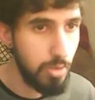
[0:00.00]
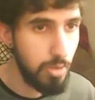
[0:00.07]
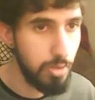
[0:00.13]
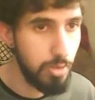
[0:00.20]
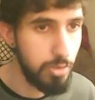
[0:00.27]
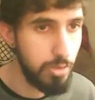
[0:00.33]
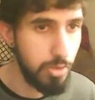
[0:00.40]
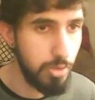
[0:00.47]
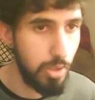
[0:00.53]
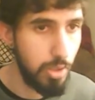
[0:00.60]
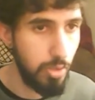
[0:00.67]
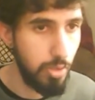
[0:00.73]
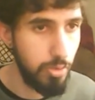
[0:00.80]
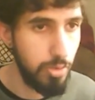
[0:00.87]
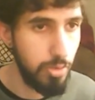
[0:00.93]
Let's see, I
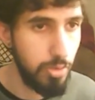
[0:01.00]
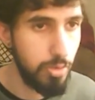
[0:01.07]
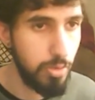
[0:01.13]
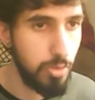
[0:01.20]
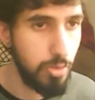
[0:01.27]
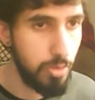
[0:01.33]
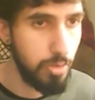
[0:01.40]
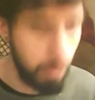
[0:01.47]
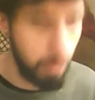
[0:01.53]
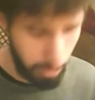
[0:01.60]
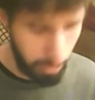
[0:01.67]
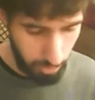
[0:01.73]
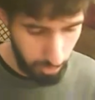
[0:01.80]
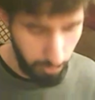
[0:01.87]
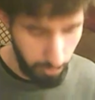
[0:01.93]
don't need,
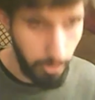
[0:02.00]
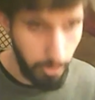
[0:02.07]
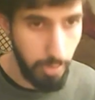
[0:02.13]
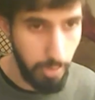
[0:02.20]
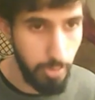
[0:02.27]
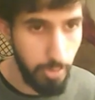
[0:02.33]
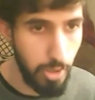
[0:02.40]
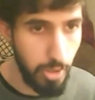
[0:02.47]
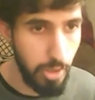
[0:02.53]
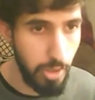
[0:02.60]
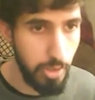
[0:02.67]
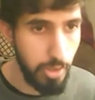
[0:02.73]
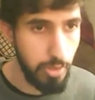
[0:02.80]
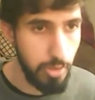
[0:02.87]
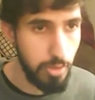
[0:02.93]
divided
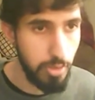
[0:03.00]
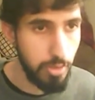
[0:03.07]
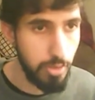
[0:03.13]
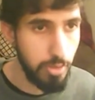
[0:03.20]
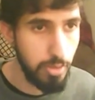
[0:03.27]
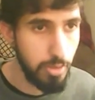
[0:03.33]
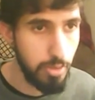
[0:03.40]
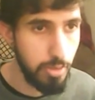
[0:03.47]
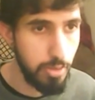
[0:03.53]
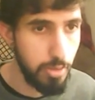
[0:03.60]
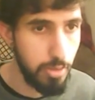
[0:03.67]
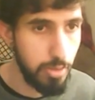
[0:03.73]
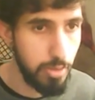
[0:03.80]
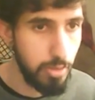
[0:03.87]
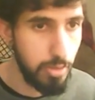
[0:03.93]
by
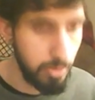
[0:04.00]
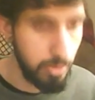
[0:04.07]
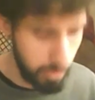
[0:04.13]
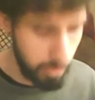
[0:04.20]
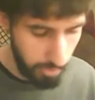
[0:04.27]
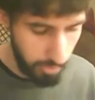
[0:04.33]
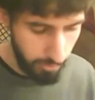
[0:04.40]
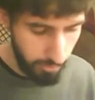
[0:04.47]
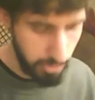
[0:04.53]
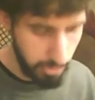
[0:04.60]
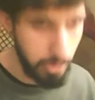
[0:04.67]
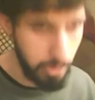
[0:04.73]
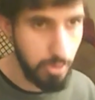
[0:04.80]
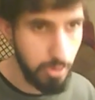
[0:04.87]
17.